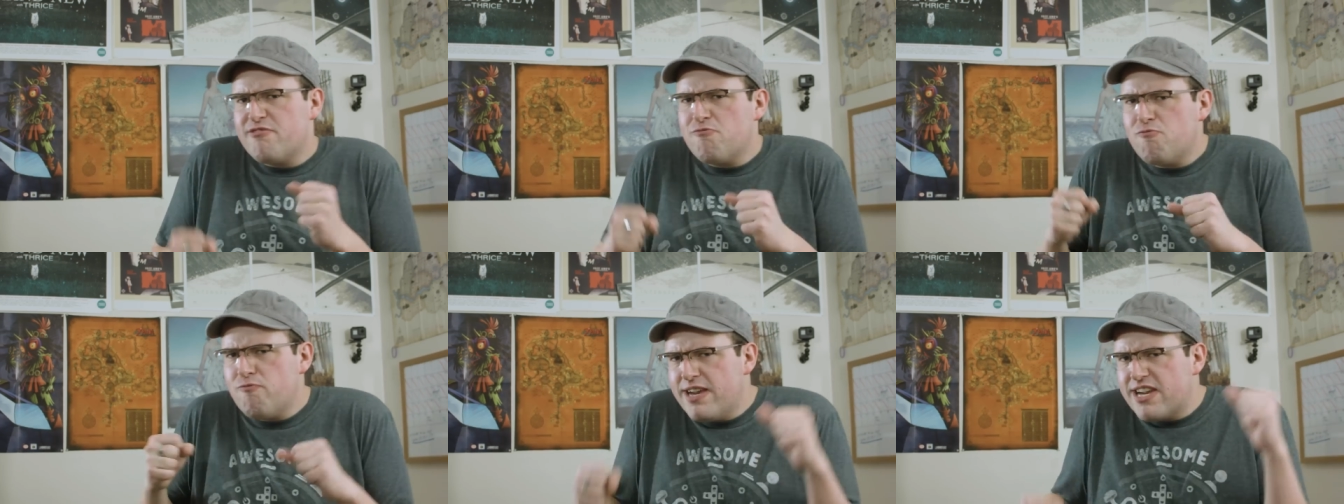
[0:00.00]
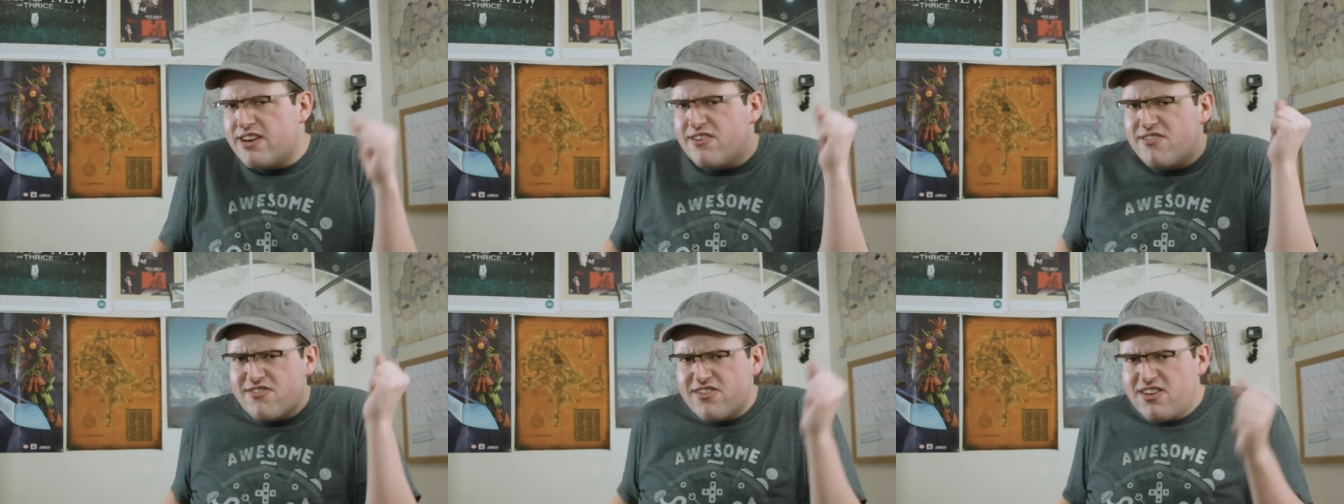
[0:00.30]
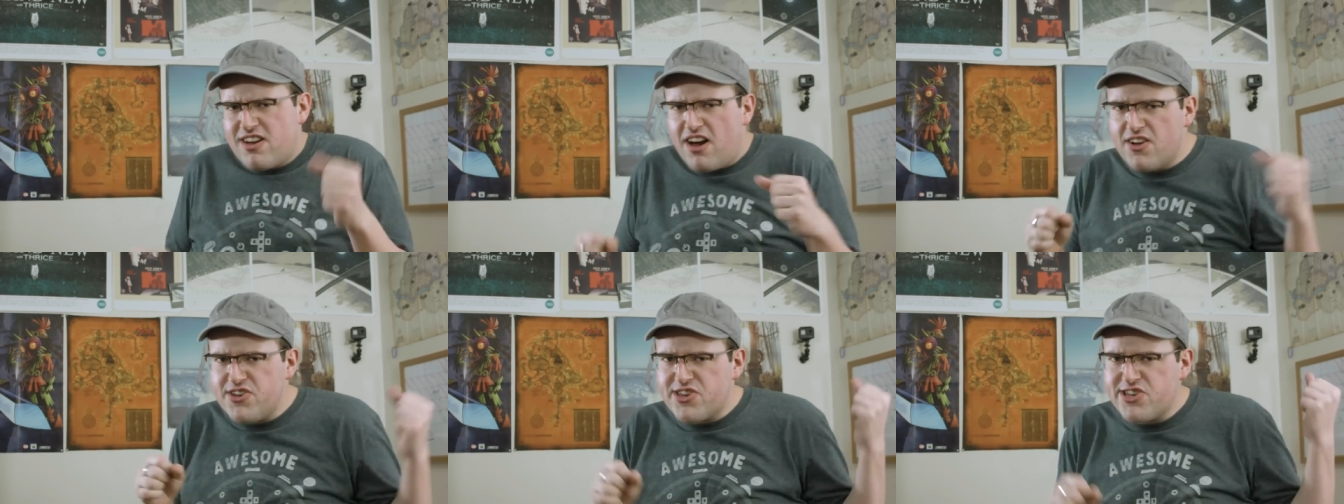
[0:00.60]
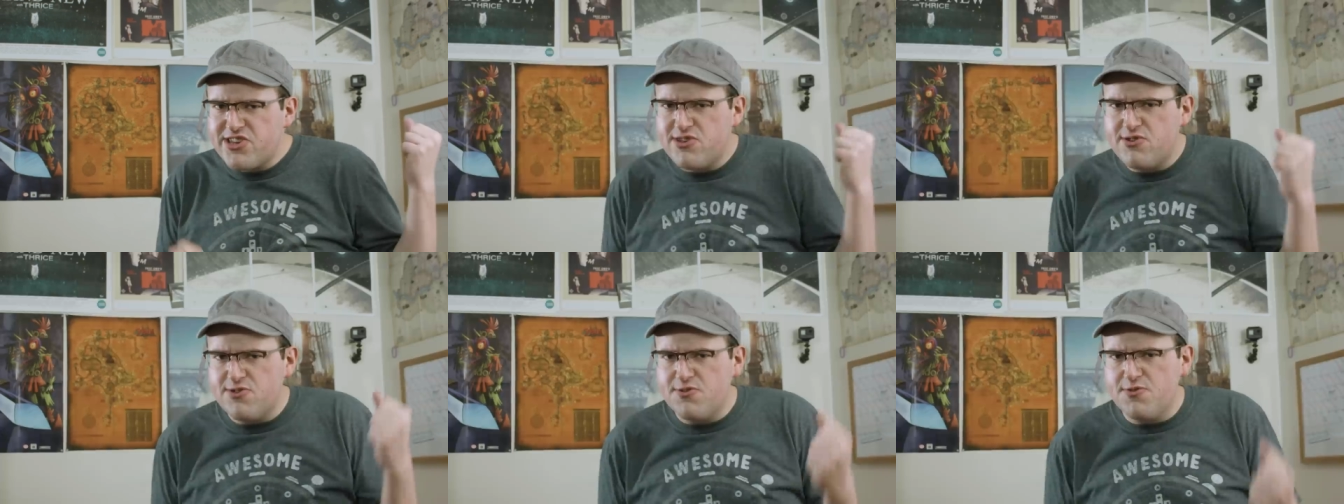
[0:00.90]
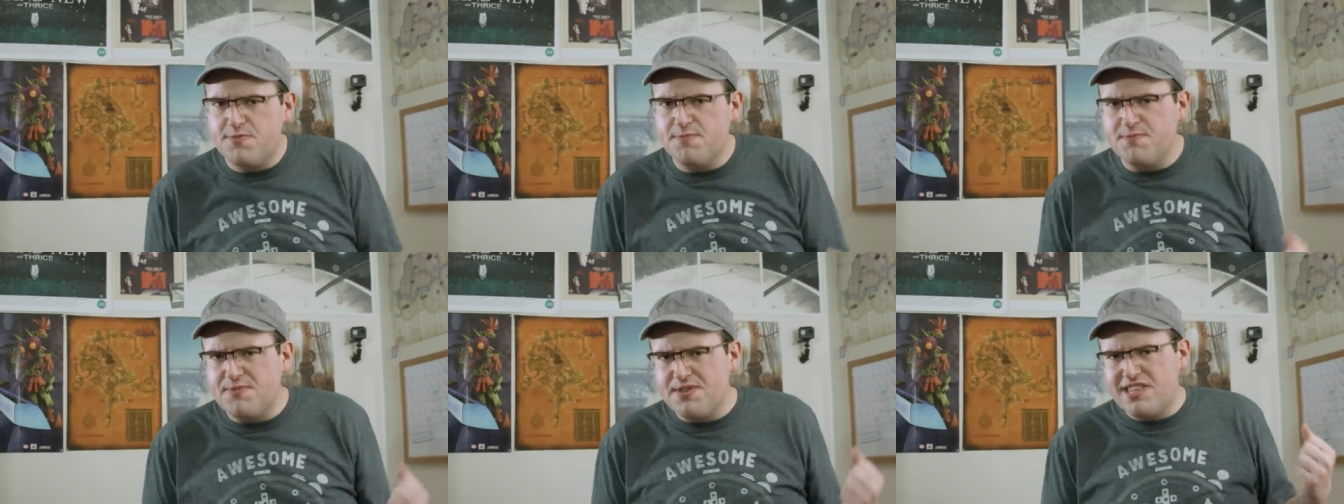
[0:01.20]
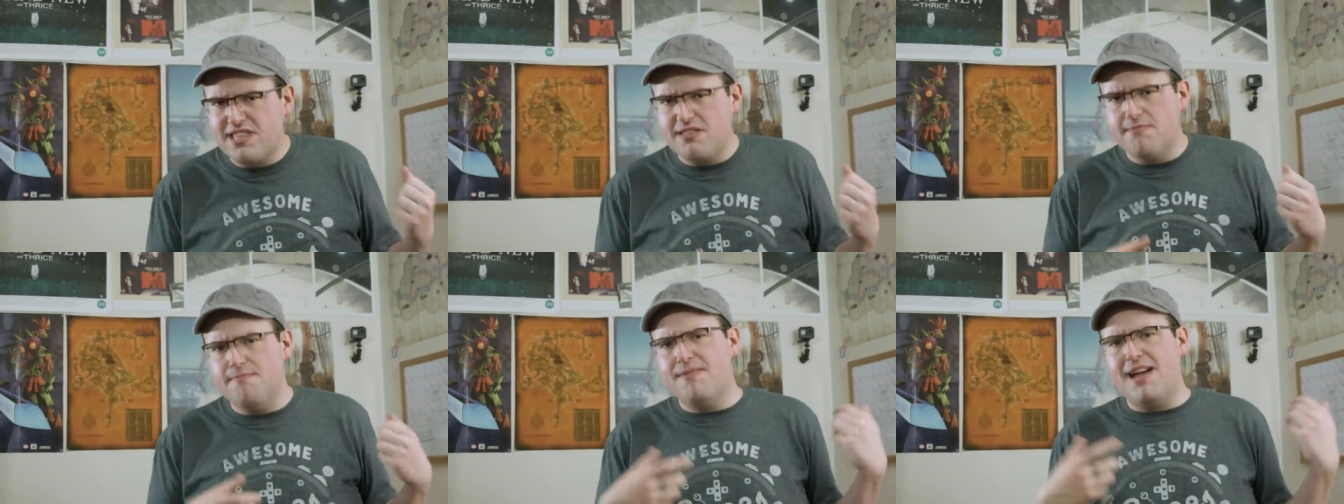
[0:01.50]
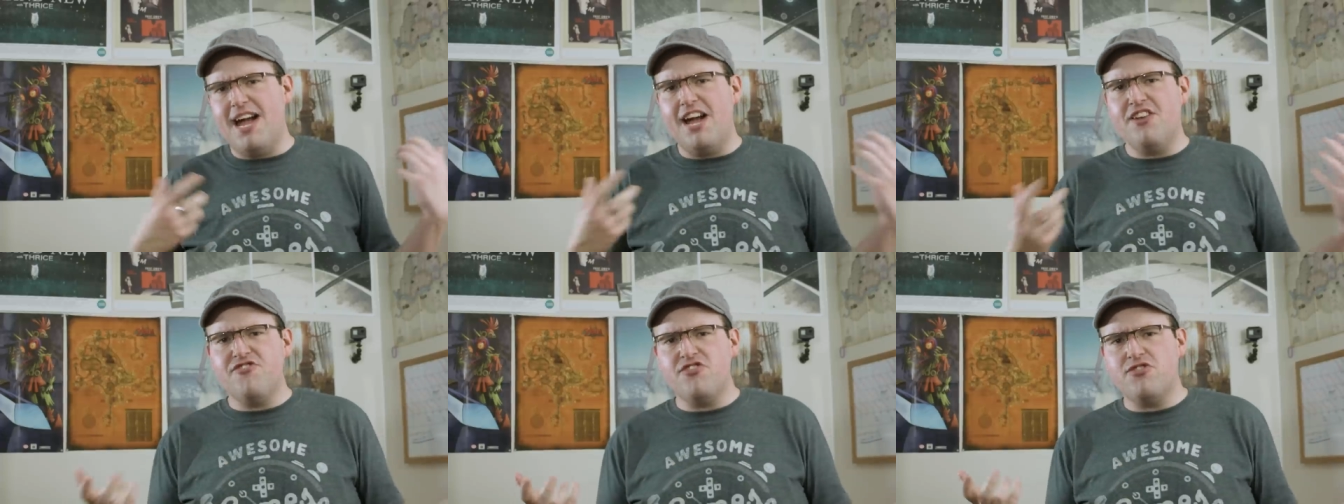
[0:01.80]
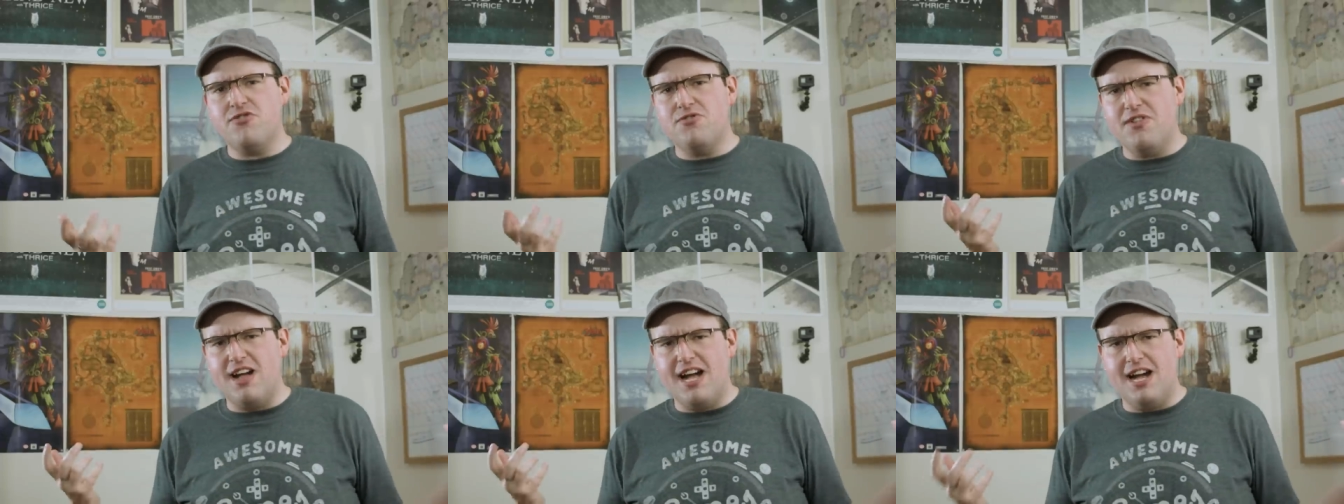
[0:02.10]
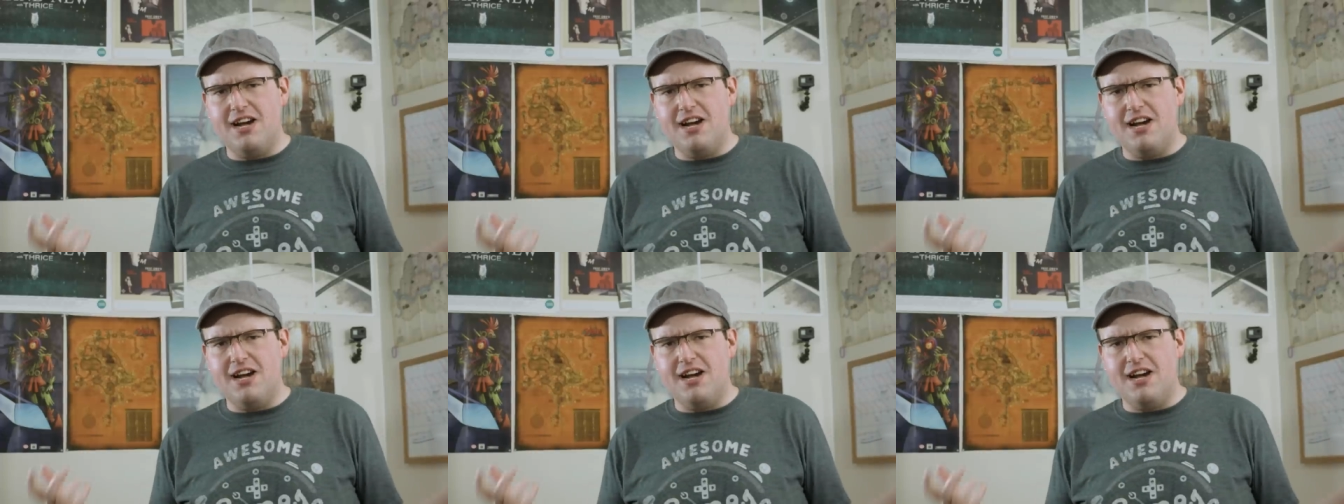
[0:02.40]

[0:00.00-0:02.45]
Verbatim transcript: in weird costumes, the magical